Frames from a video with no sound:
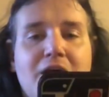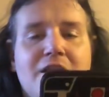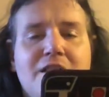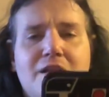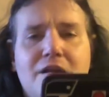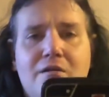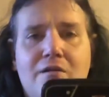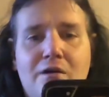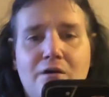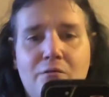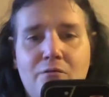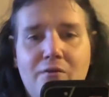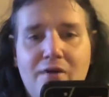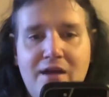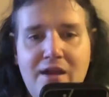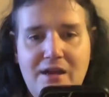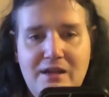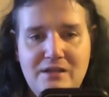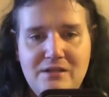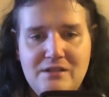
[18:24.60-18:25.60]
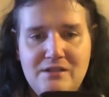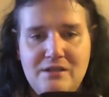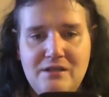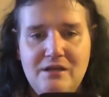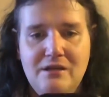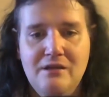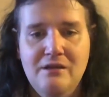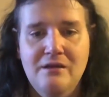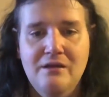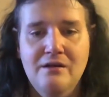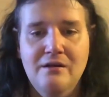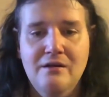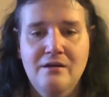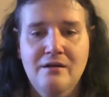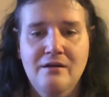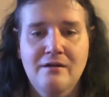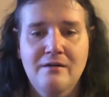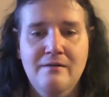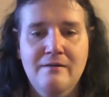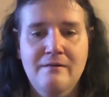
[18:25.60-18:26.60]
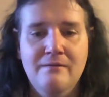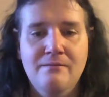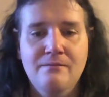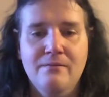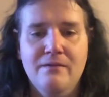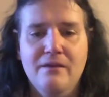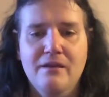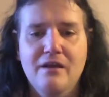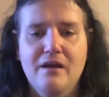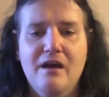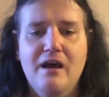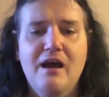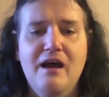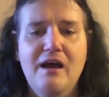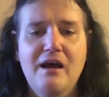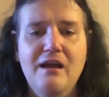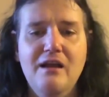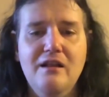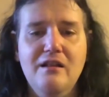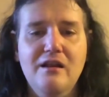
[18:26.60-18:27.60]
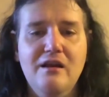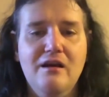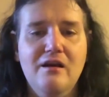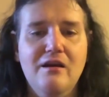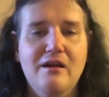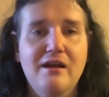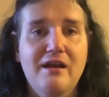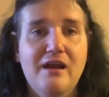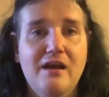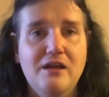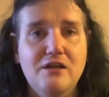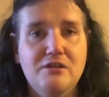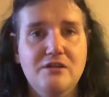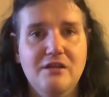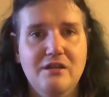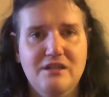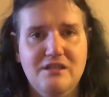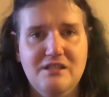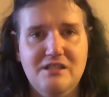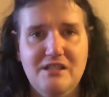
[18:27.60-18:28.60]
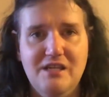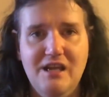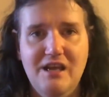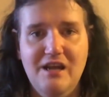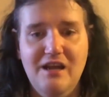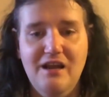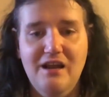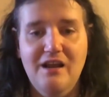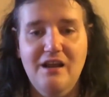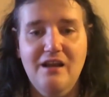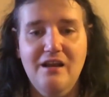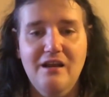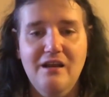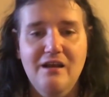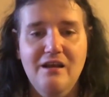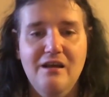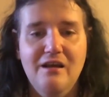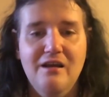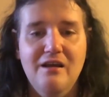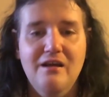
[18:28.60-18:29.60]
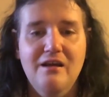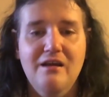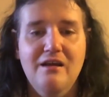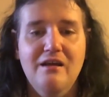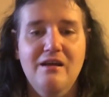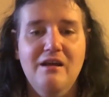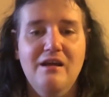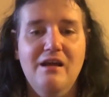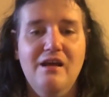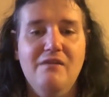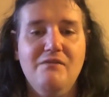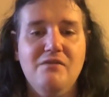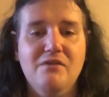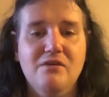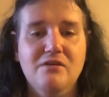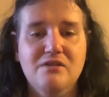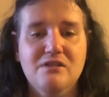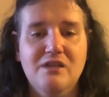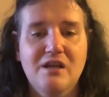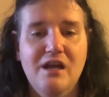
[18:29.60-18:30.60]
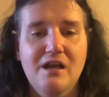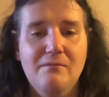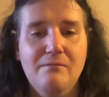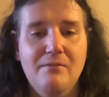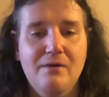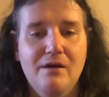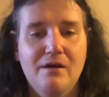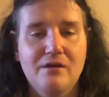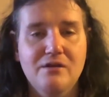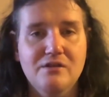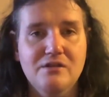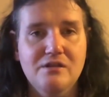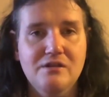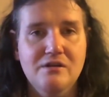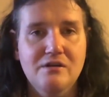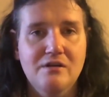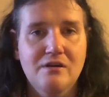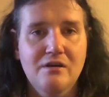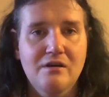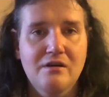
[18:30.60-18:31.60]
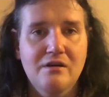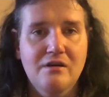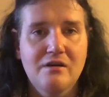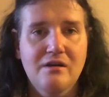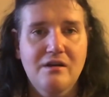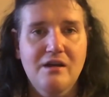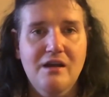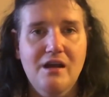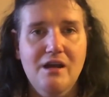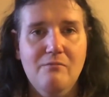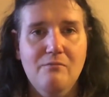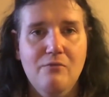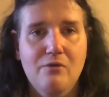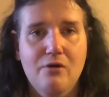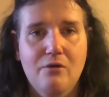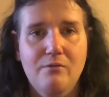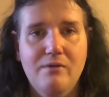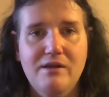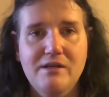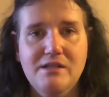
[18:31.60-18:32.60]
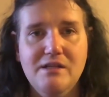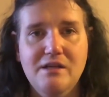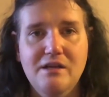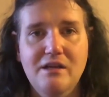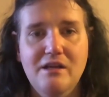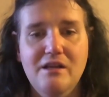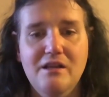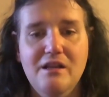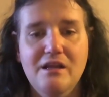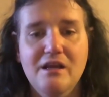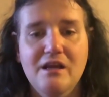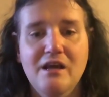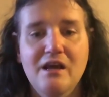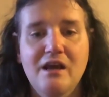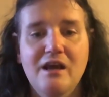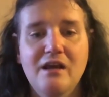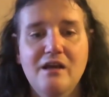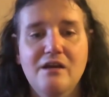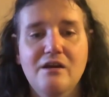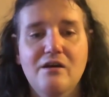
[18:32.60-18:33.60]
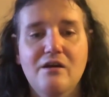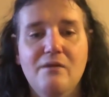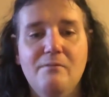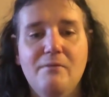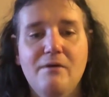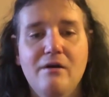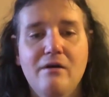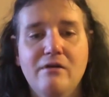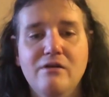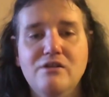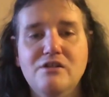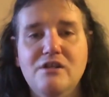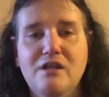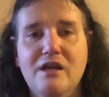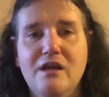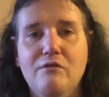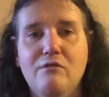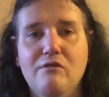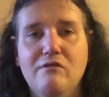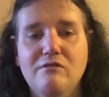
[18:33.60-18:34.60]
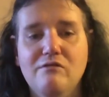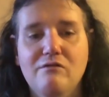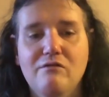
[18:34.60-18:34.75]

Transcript: of their own ways. I literally actually did have those nightmares, and more recently, the kinder apologetic